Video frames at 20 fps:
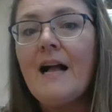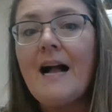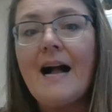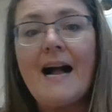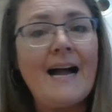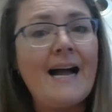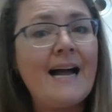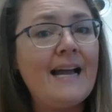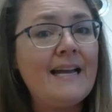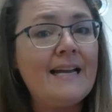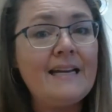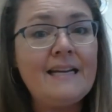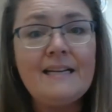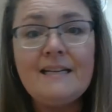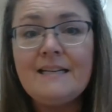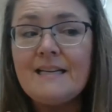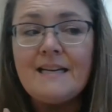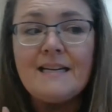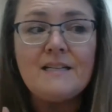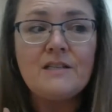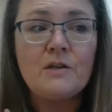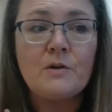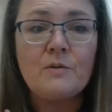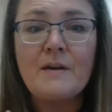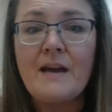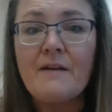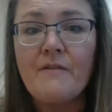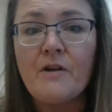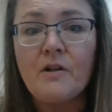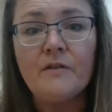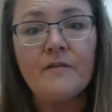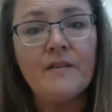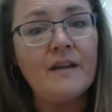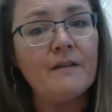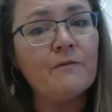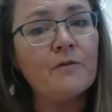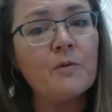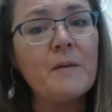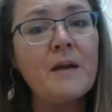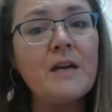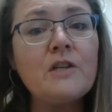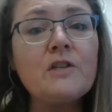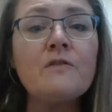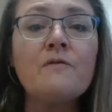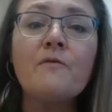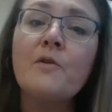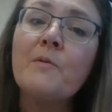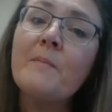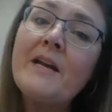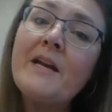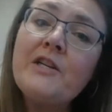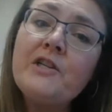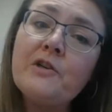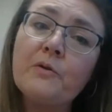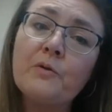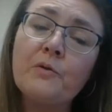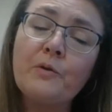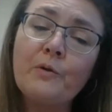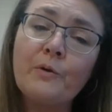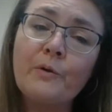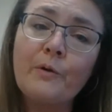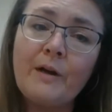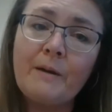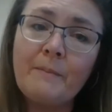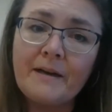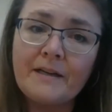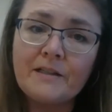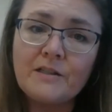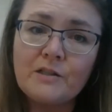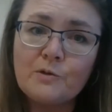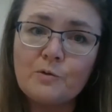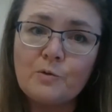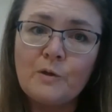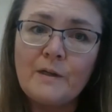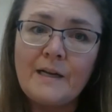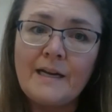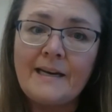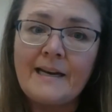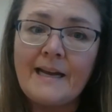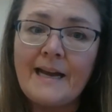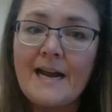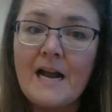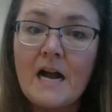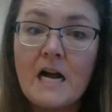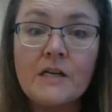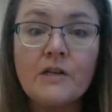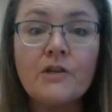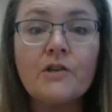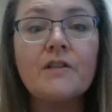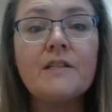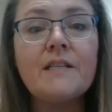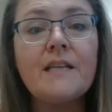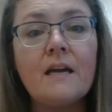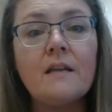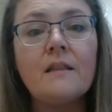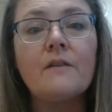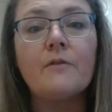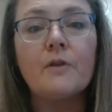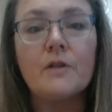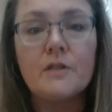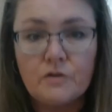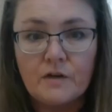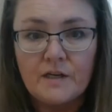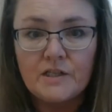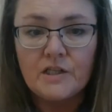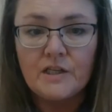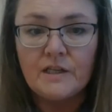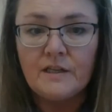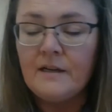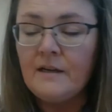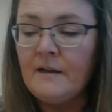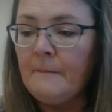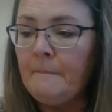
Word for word: I don't have all of the information for my children who are going back to school, and I understand the frustration.